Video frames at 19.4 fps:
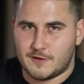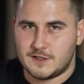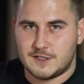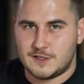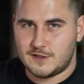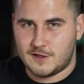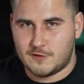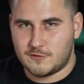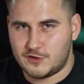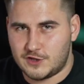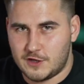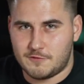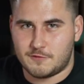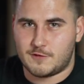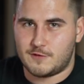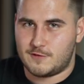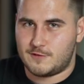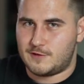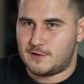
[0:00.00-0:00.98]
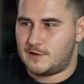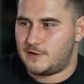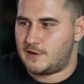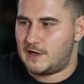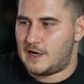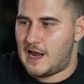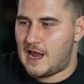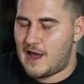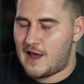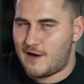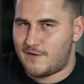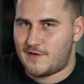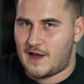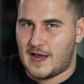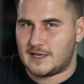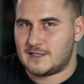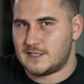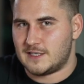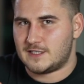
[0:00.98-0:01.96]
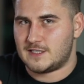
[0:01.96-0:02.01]
this is no joke. You're going to have
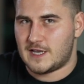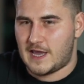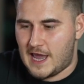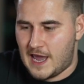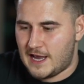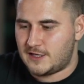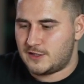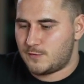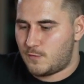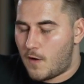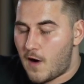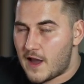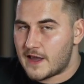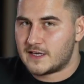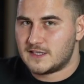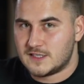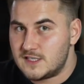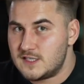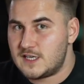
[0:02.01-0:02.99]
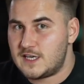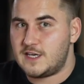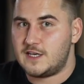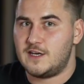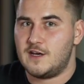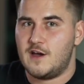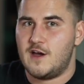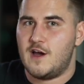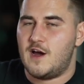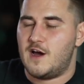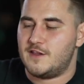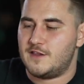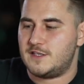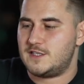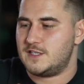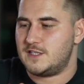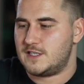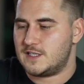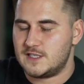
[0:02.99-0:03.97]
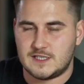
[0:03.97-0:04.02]
access to X, Y, and Z. And this
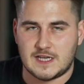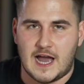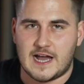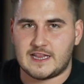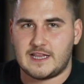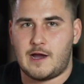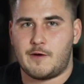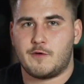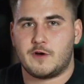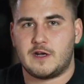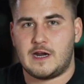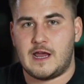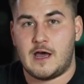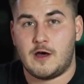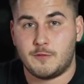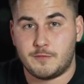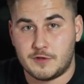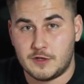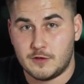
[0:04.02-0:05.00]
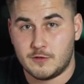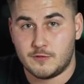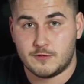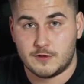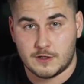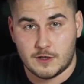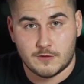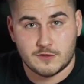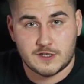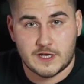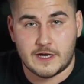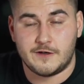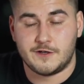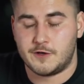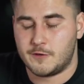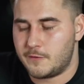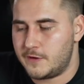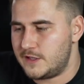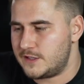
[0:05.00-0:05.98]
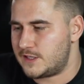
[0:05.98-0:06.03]
is exactly how we're going to help you, scale
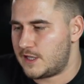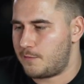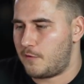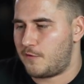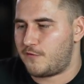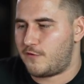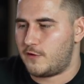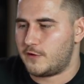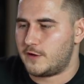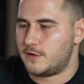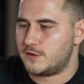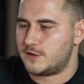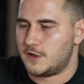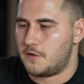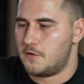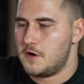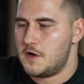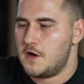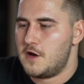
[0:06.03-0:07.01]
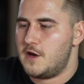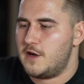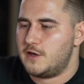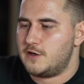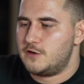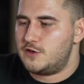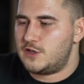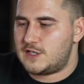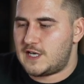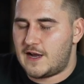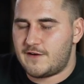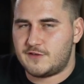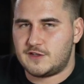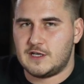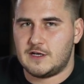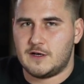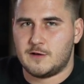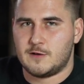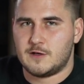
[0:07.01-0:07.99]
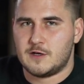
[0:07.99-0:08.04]
your real estate portfolio. So you just have
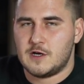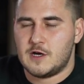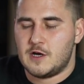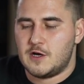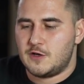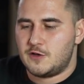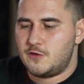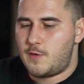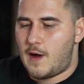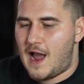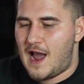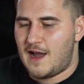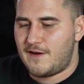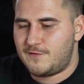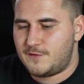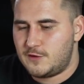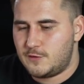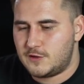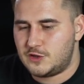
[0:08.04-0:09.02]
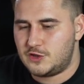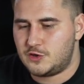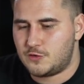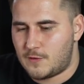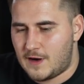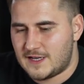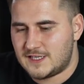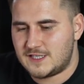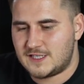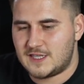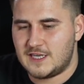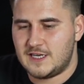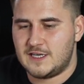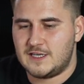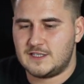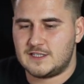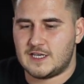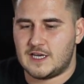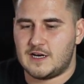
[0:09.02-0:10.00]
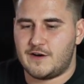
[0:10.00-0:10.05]
to address
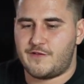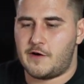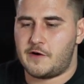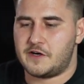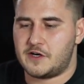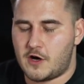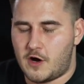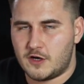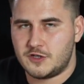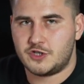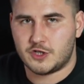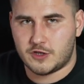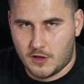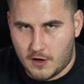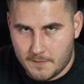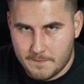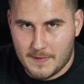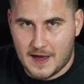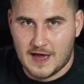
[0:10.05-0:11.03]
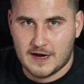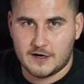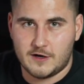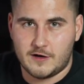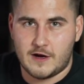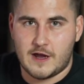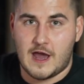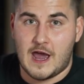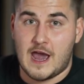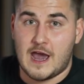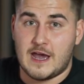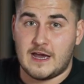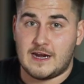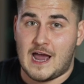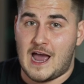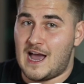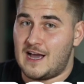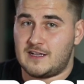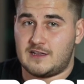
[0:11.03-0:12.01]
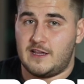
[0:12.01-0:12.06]
things in a very nonchalant manner and
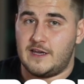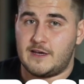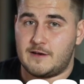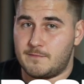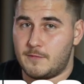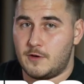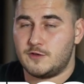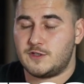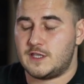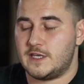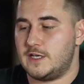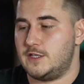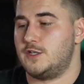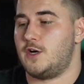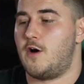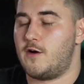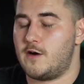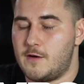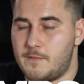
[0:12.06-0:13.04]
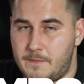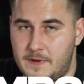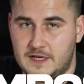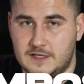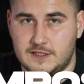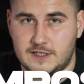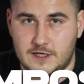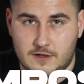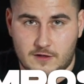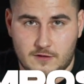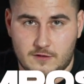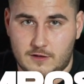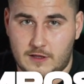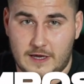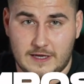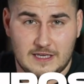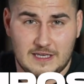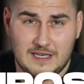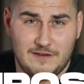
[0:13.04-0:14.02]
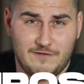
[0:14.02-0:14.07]
act like most things aren't a big deal.
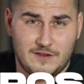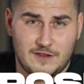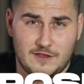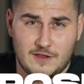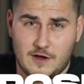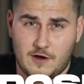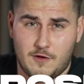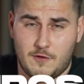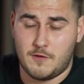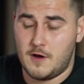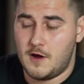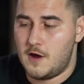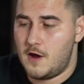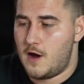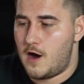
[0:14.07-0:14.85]
Like, even though